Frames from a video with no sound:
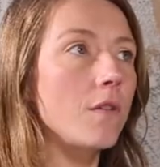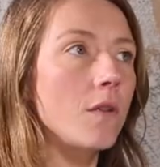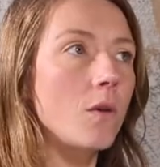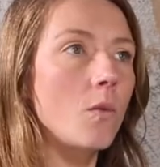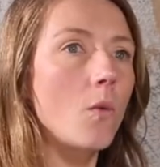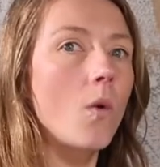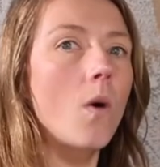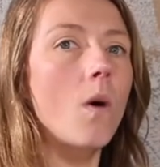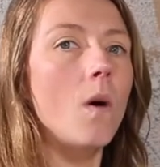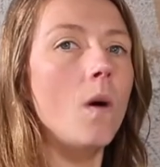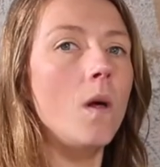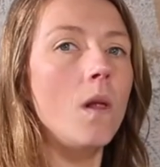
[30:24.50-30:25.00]
for the
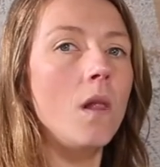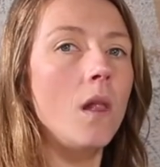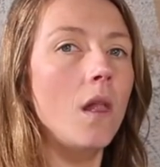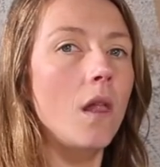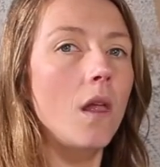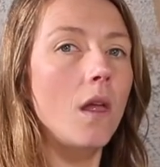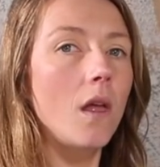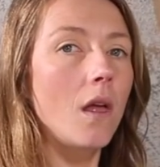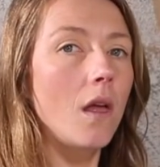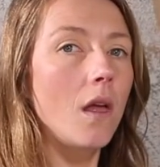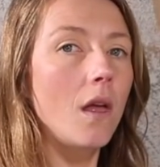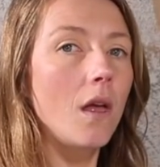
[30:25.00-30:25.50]

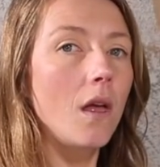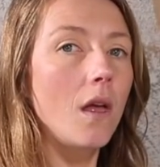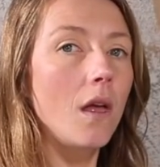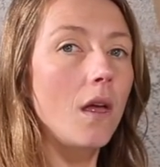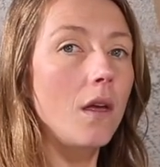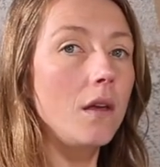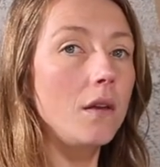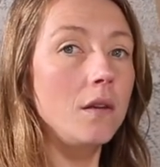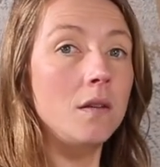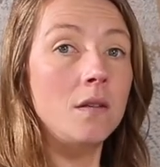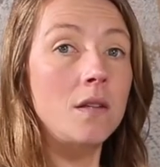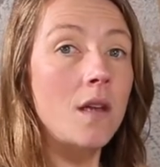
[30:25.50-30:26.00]
wall.
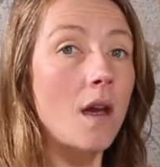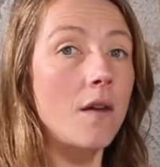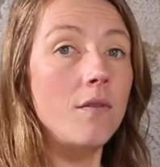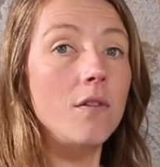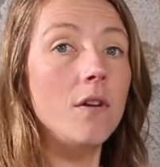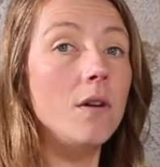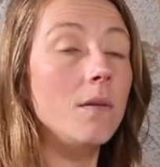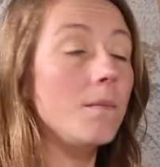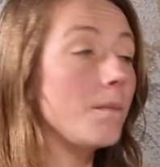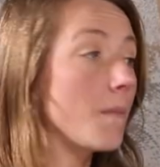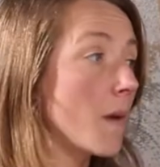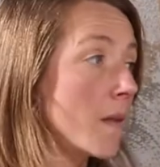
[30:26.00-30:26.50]
You'll
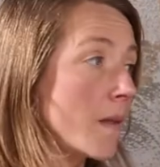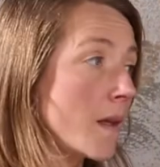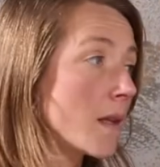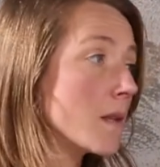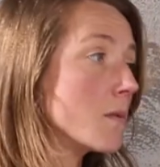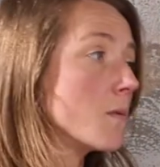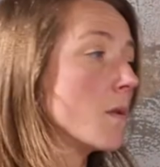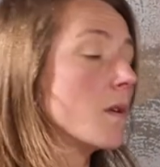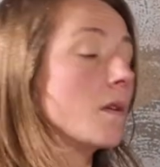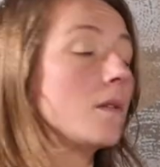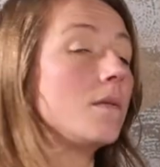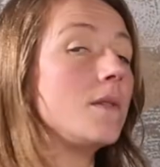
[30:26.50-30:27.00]
never. And
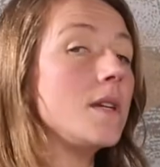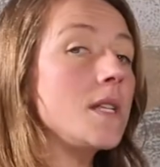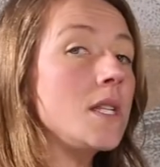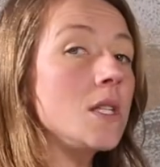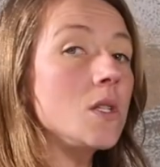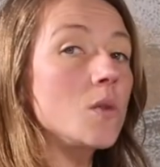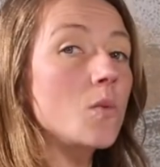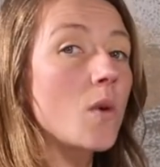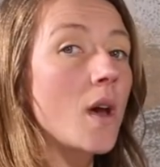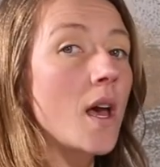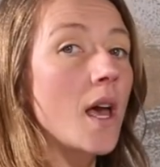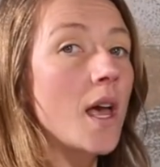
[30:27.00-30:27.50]
that's one of the
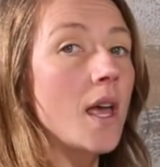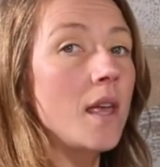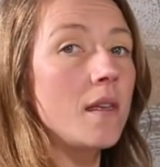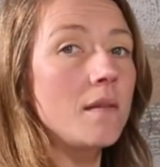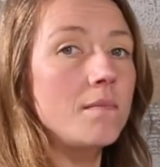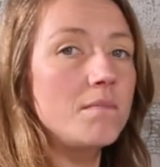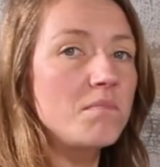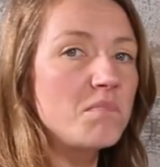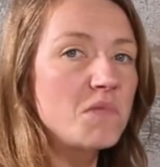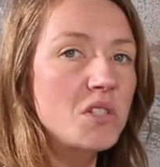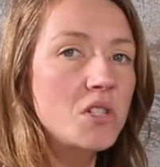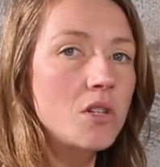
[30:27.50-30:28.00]
reasons
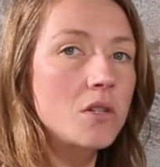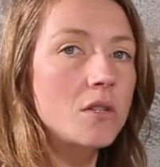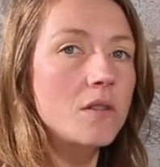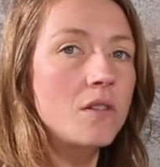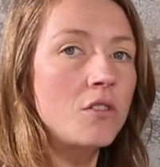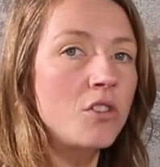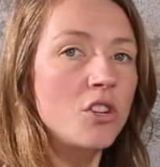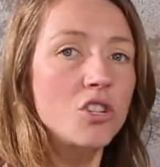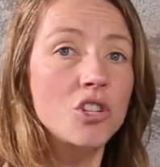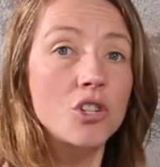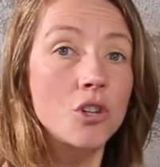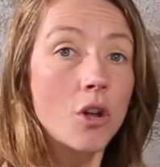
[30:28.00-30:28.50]
why. It's just
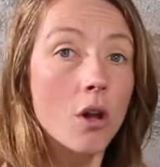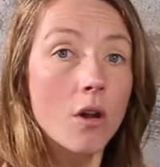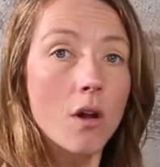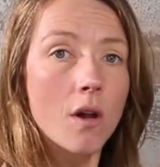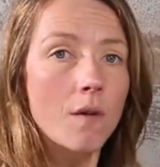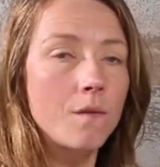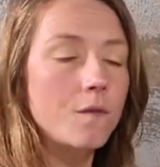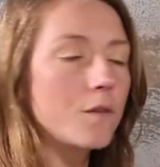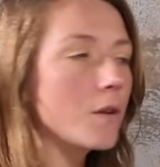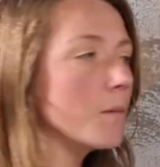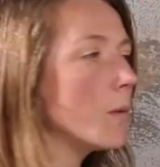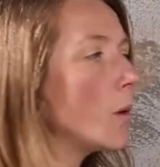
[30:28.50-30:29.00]
they're just not
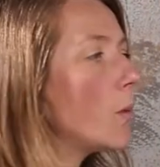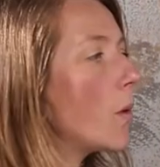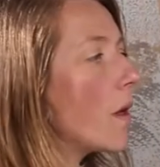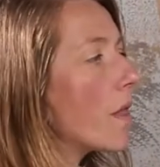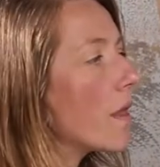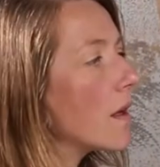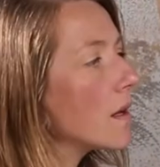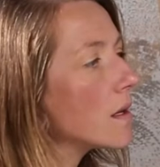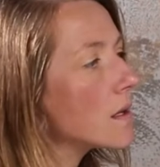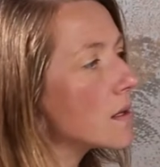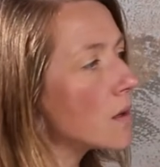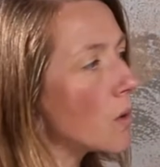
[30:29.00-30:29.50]
comfortable
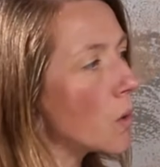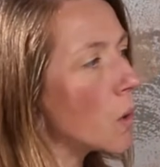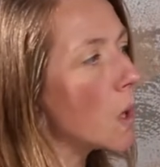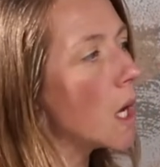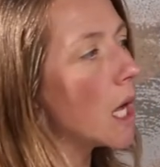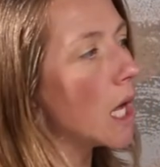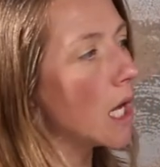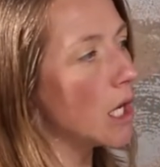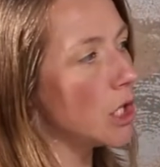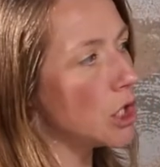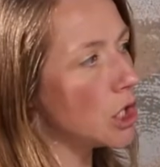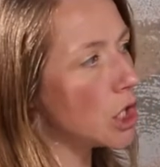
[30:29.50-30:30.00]
with it. So
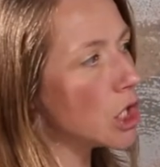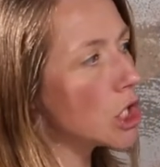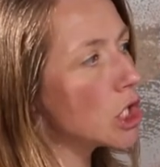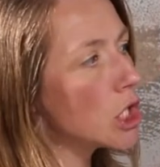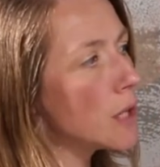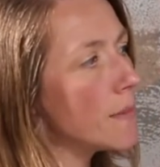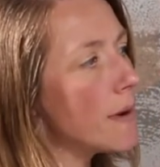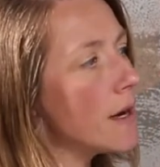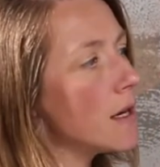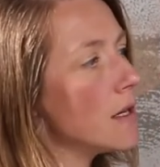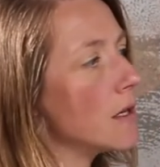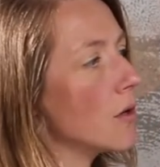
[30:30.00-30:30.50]
just
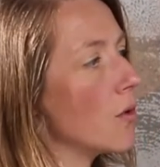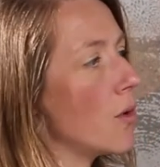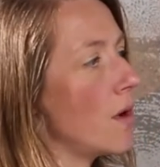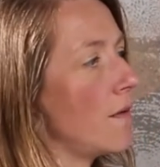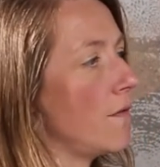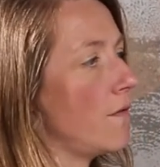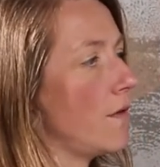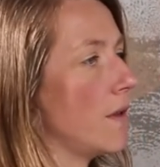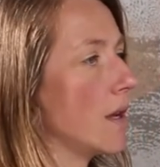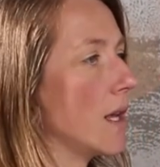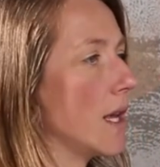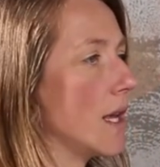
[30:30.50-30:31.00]
about to go
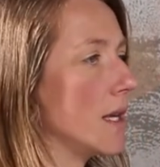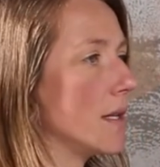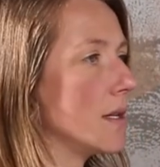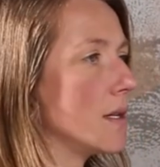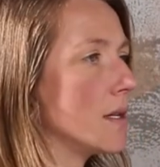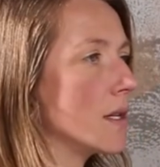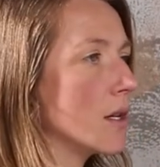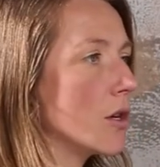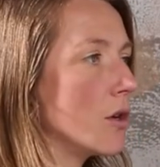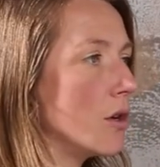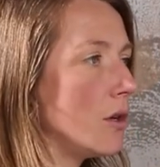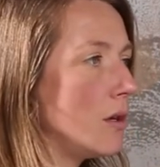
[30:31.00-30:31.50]
in for the kiss
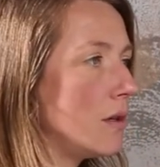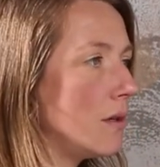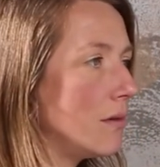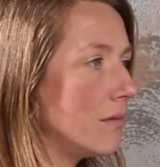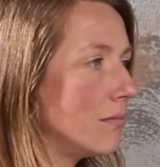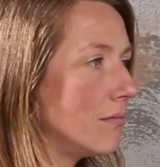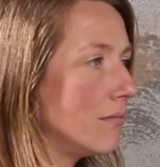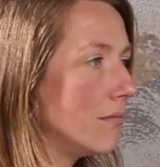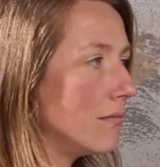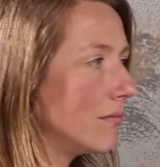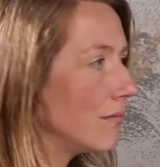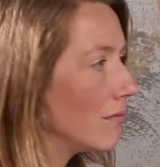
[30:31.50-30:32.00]
is a good,
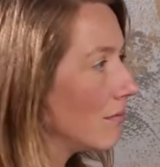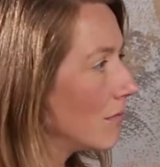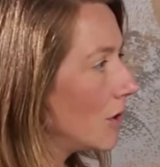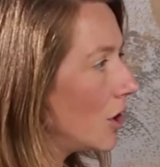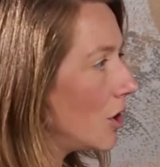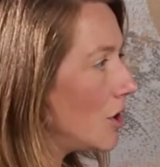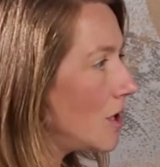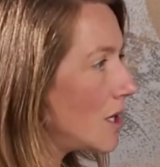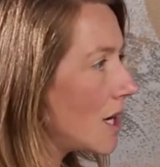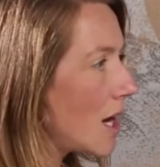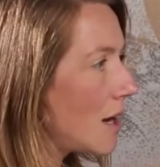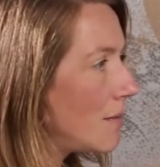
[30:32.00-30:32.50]

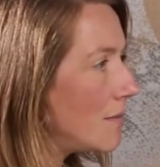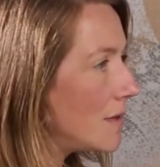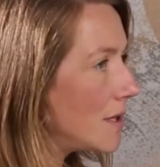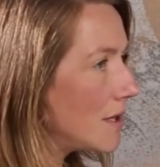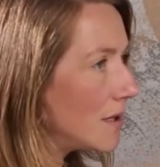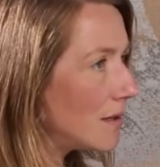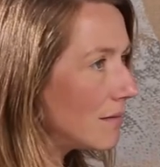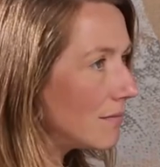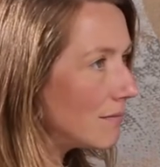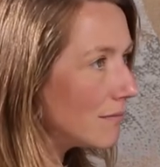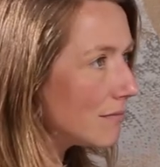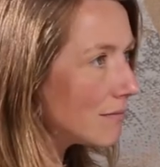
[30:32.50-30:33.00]
good time
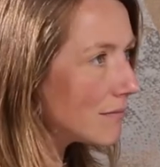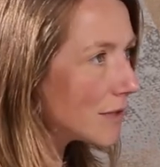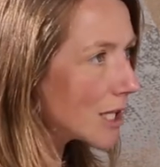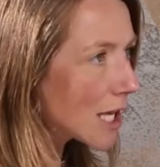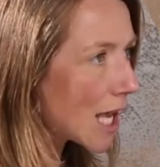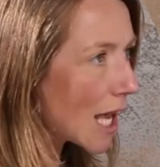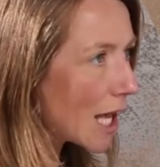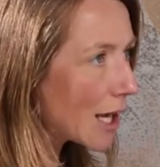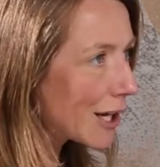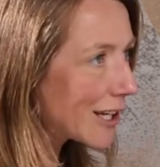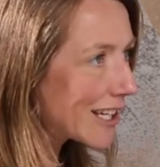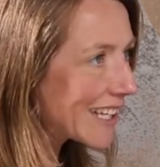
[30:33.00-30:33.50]
to, to
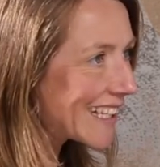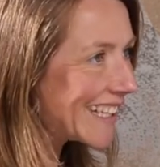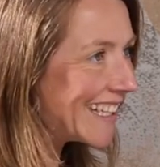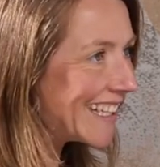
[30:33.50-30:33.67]
get